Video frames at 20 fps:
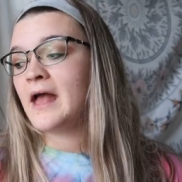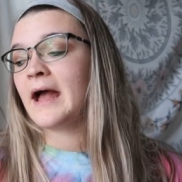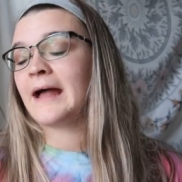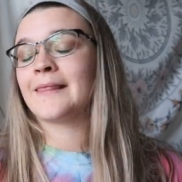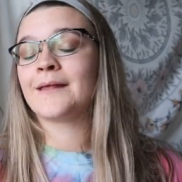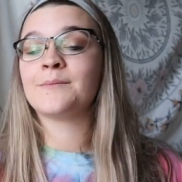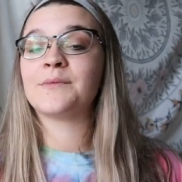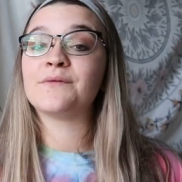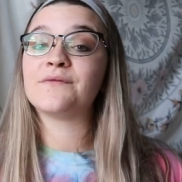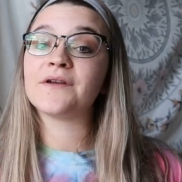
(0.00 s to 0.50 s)
and
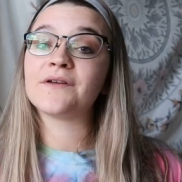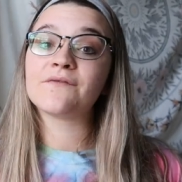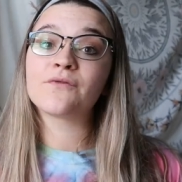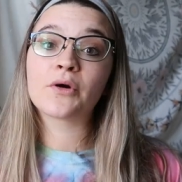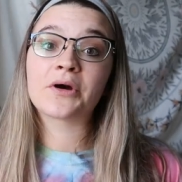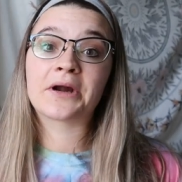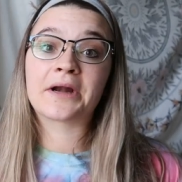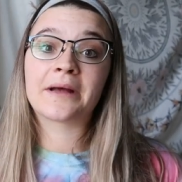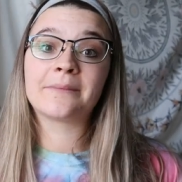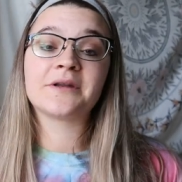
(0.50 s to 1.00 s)
then moving
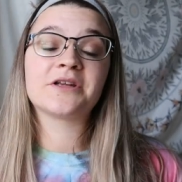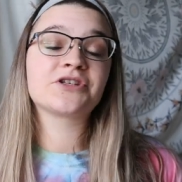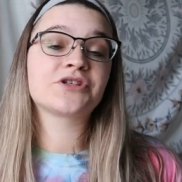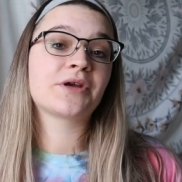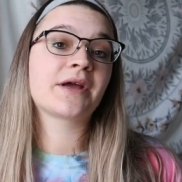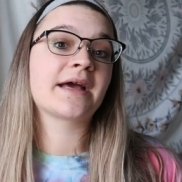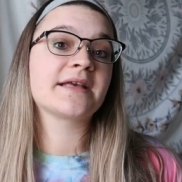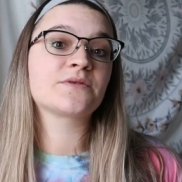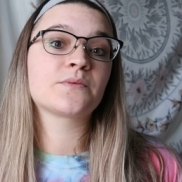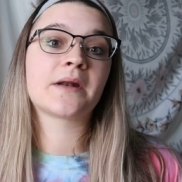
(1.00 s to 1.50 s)
forward I'm going to show
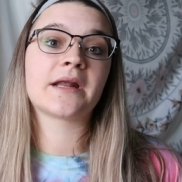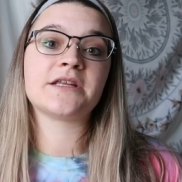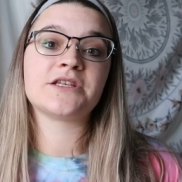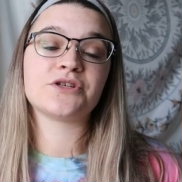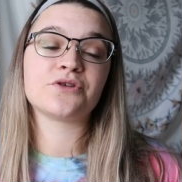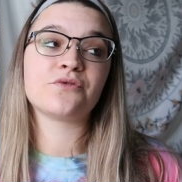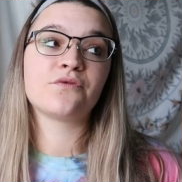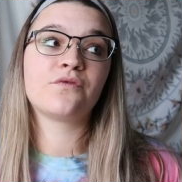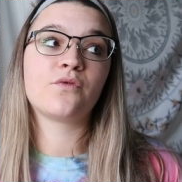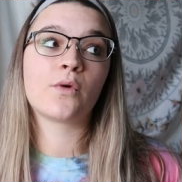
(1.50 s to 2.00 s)
you guys what I
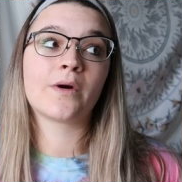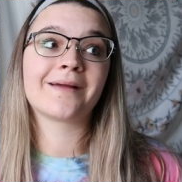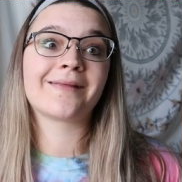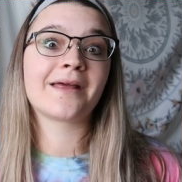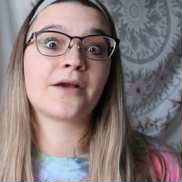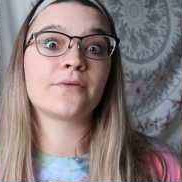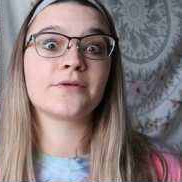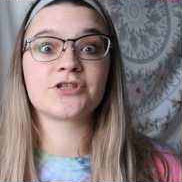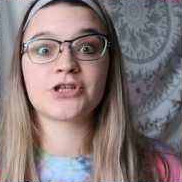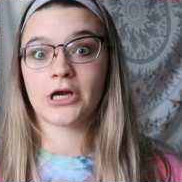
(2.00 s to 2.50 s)
do for
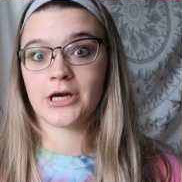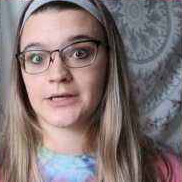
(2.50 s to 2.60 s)
language